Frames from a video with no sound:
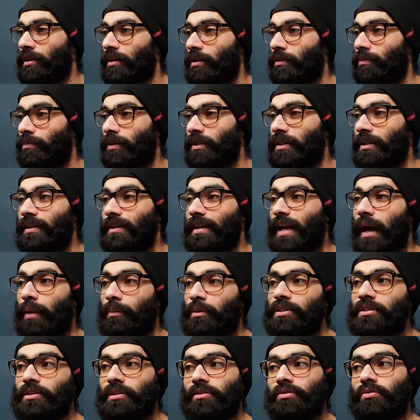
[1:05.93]
But then
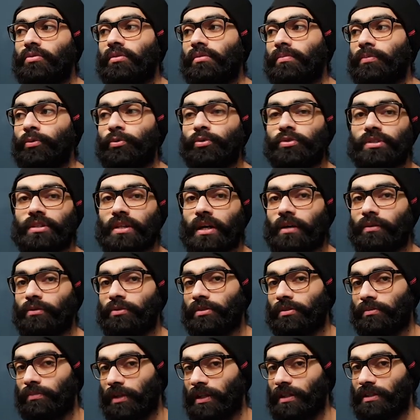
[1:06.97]
damage control post, that was
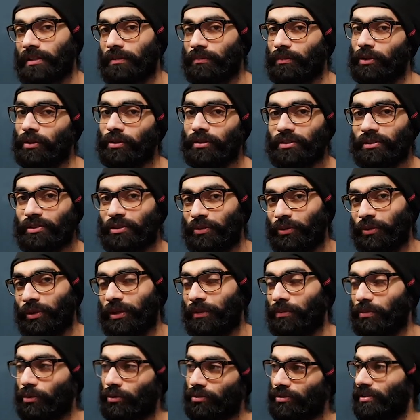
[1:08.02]
amazing because Snowy
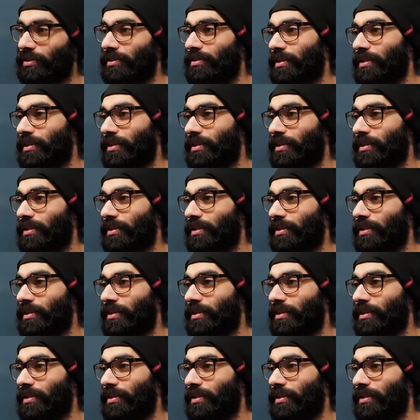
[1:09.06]
process